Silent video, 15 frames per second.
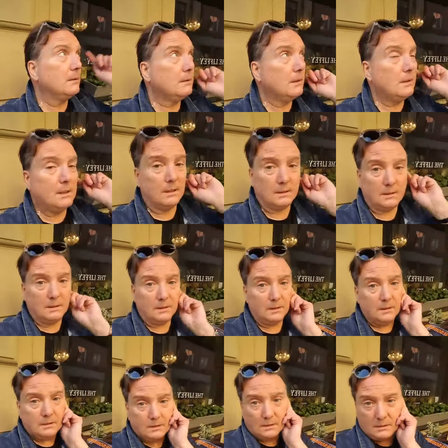Like that, you know.
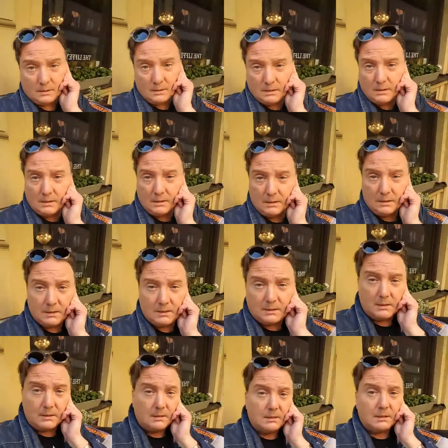
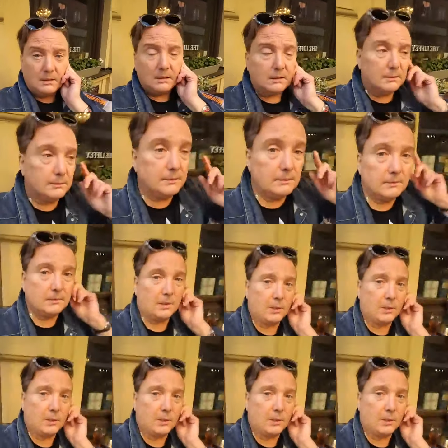Yeah?